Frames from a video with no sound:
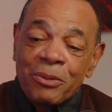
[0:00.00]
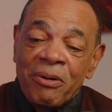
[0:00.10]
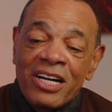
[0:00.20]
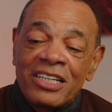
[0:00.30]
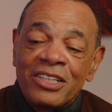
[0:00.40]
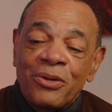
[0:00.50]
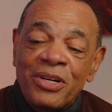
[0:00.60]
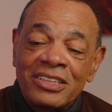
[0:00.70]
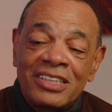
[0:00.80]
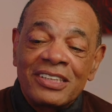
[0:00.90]
part of your
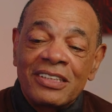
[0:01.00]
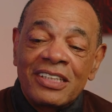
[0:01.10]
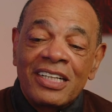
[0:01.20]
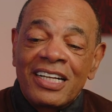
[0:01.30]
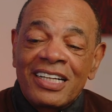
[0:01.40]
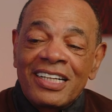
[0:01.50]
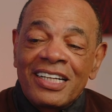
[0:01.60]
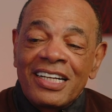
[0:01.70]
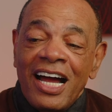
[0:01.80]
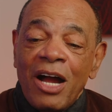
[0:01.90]
question,
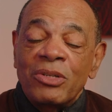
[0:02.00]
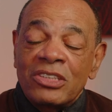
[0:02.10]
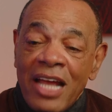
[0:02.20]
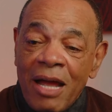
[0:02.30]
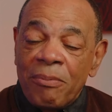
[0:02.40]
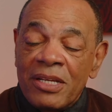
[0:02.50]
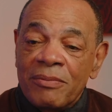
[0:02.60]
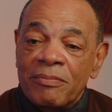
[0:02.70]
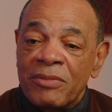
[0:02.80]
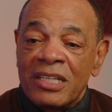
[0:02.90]
I was happy,
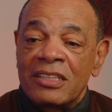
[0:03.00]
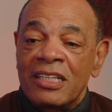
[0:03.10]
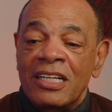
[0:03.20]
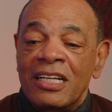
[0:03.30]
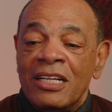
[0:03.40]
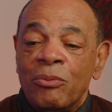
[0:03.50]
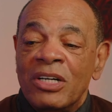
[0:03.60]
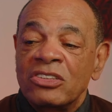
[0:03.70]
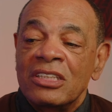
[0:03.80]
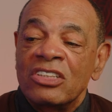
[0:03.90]
but it
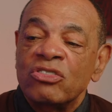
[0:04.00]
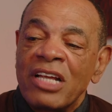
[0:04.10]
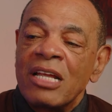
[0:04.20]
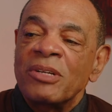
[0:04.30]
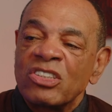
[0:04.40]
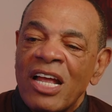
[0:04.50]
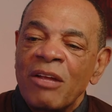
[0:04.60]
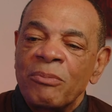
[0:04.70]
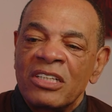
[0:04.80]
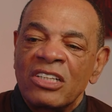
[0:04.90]
wasn't the same
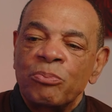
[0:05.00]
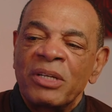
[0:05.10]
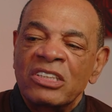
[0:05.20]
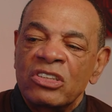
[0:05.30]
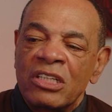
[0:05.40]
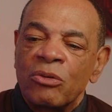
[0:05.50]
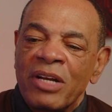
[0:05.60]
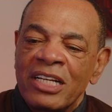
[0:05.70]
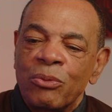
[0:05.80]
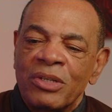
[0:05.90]
excitement that's been
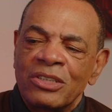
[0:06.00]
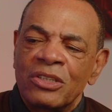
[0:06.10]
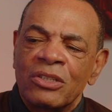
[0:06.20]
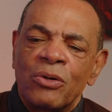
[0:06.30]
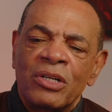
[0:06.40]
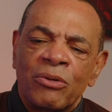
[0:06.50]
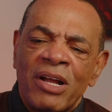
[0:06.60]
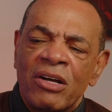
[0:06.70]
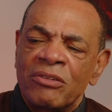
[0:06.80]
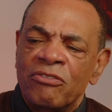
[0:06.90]
generated where you're going
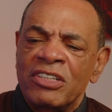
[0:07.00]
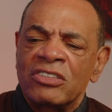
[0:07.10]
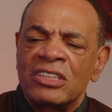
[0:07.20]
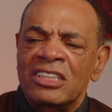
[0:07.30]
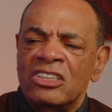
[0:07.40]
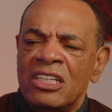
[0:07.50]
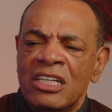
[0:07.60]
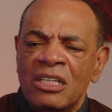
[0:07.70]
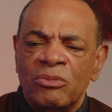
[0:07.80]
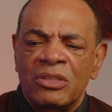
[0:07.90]
around and visiting
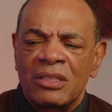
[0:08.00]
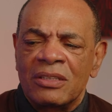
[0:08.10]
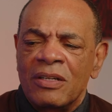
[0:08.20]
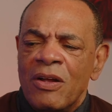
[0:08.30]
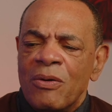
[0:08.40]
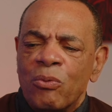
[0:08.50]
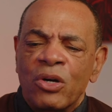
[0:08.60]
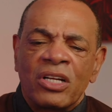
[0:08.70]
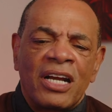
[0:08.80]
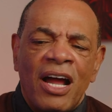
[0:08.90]
teams and
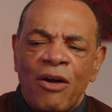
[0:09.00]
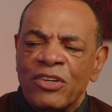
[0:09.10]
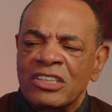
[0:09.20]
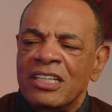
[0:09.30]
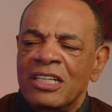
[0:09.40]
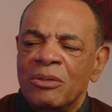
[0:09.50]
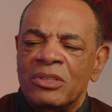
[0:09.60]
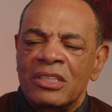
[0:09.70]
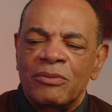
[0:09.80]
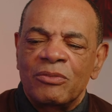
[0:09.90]
working out for teams
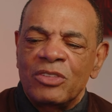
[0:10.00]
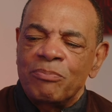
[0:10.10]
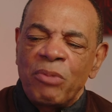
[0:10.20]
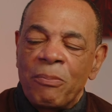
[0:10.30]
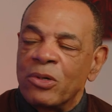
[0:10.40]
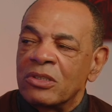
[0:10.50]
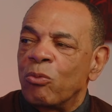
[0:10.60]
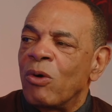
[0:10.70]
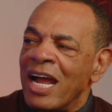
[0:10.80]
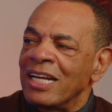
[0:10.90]
and people are
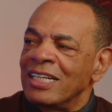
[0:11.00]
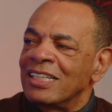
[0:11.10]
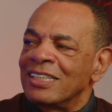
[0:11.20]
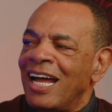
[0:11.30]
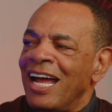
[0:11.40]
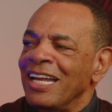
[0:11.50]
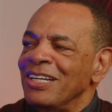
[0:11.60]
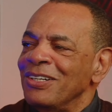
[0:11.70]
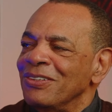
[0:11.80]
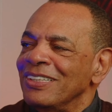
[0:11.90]
whining and
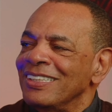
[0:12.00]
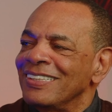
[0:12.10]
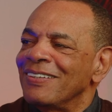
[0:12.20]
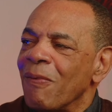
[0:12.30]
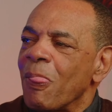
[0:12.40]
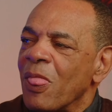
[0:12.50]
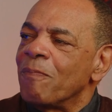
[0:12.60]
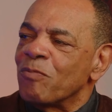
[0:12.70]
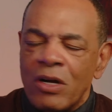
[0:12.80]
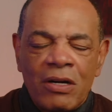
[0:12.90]
dining you. The process was
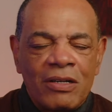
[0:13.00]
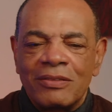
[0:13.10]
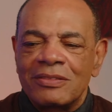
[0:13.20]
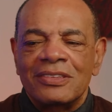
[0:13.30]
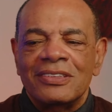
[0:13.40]
different back then.